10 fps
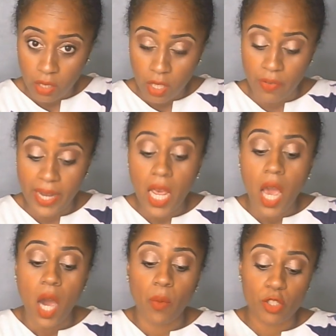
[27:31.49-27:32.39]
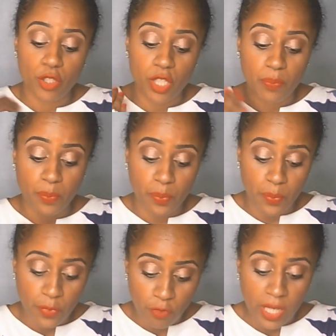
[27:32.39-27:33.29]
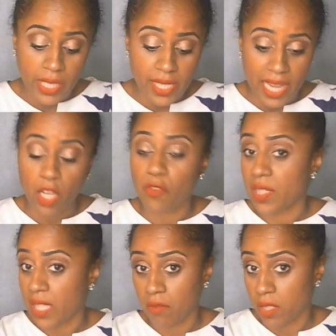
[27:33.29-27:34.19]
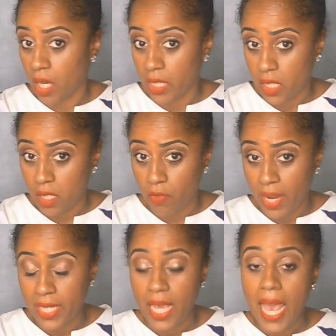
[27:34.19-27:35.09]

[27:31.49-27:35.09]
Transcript: All right? I want you to really take care of yourselves, darlings. All right?